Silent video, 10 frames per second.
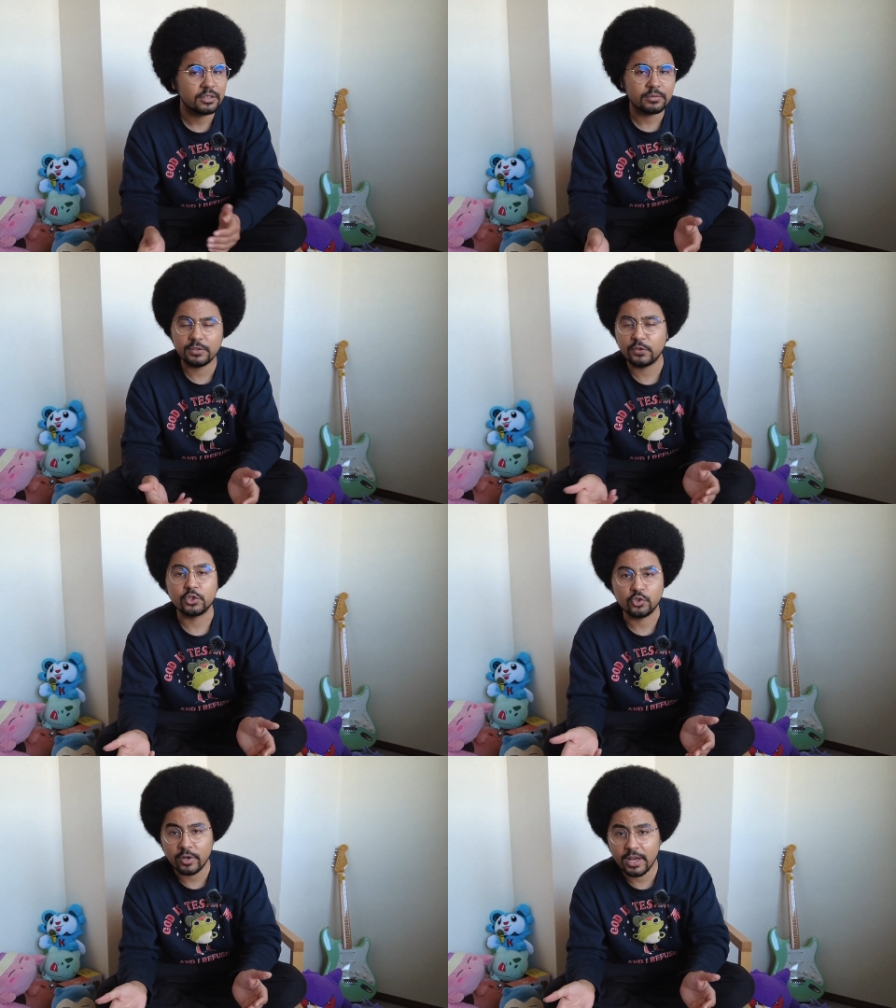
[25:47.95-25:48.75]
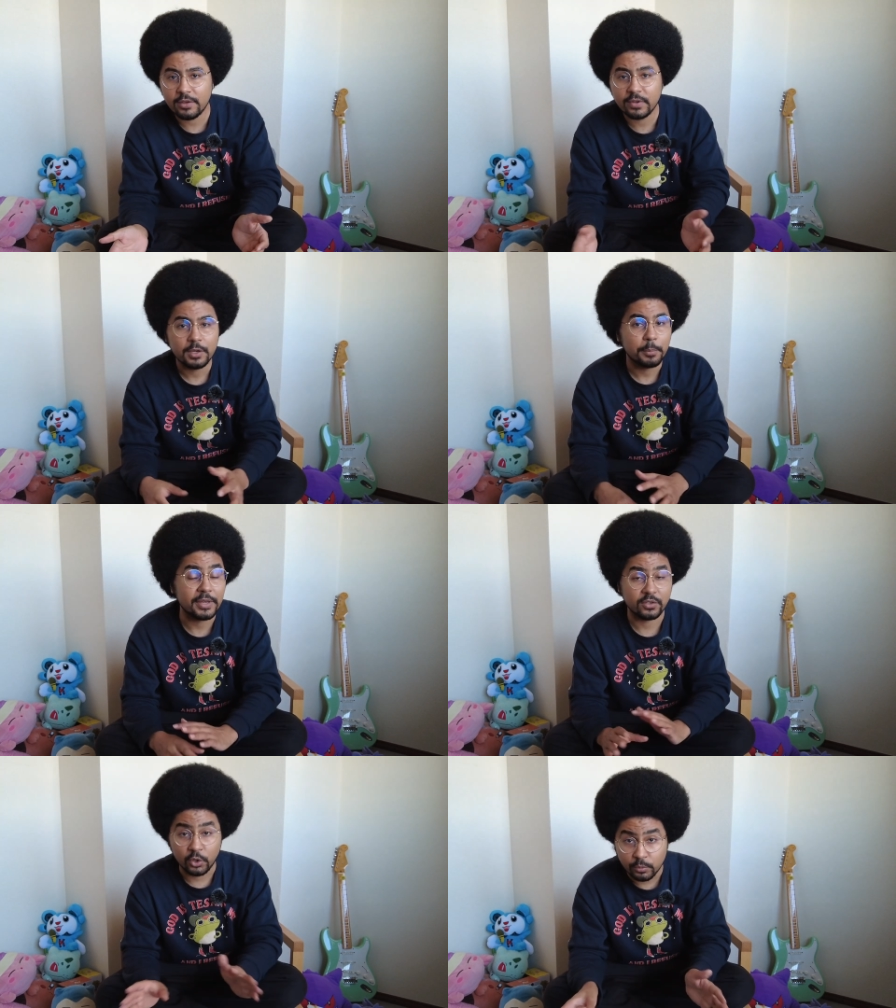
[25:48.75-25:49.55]
If you can drive,
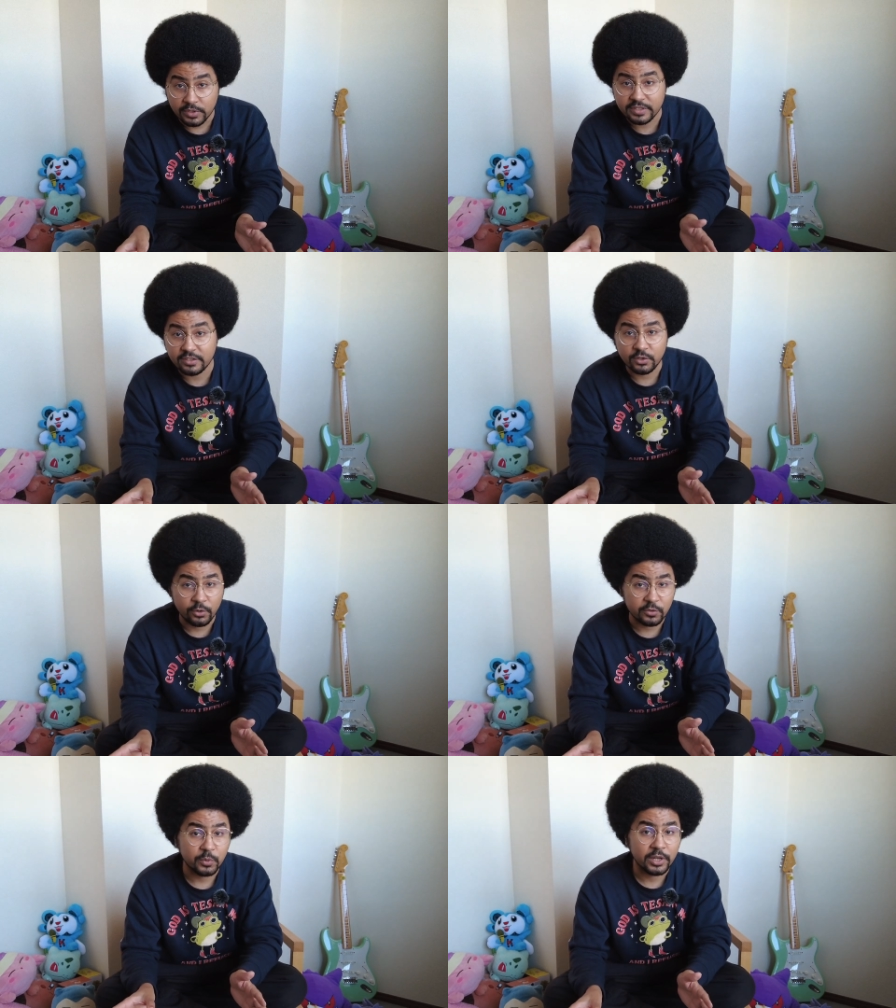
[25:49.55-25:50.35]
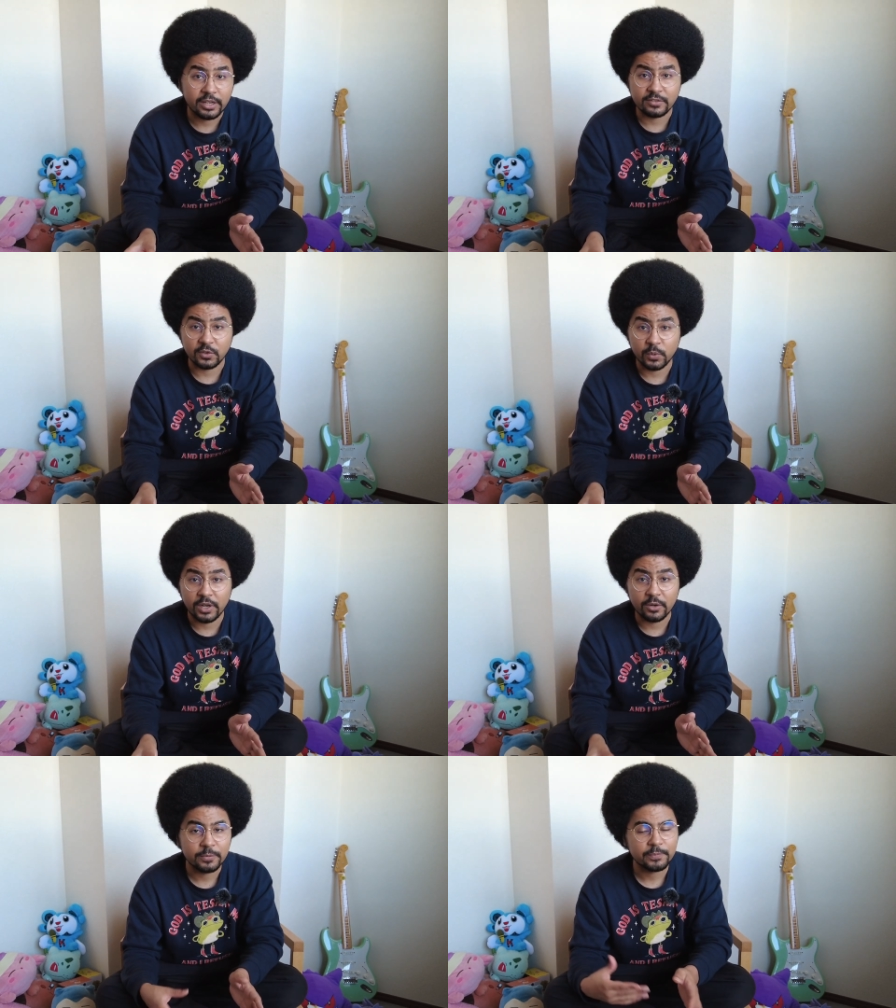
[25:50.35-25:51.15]
makes a lot more sense to go to the smaller islands as
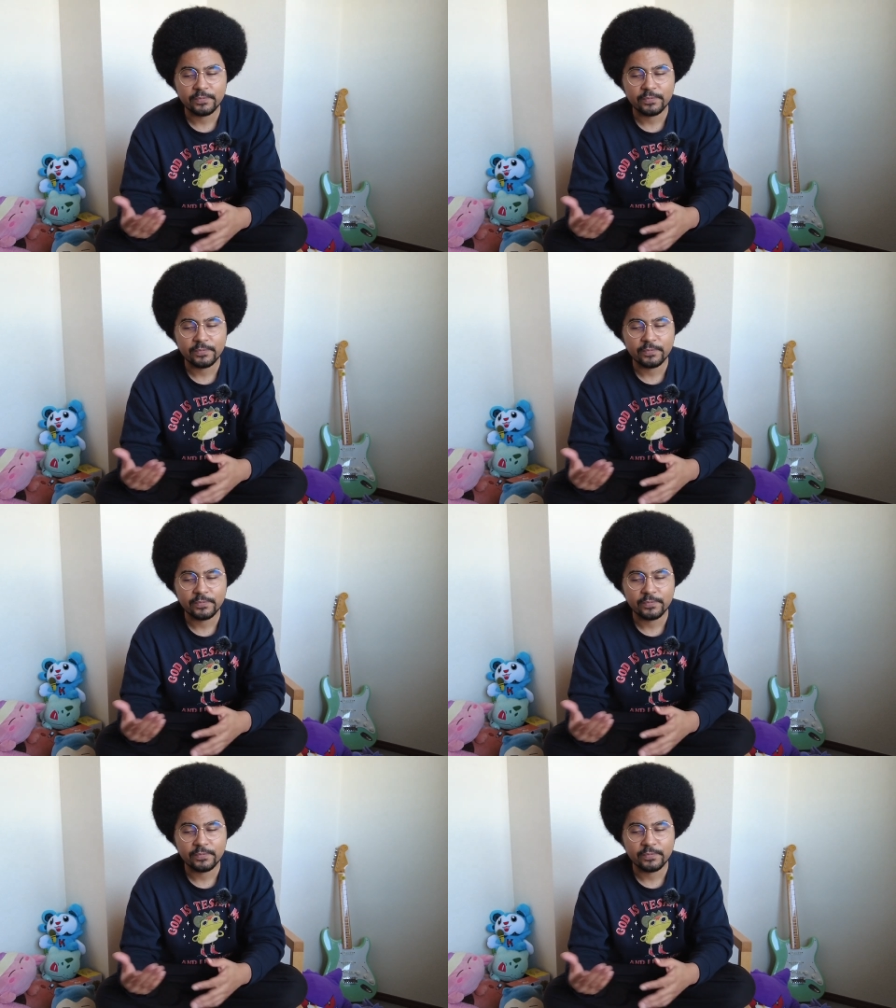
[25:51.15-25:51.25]
well.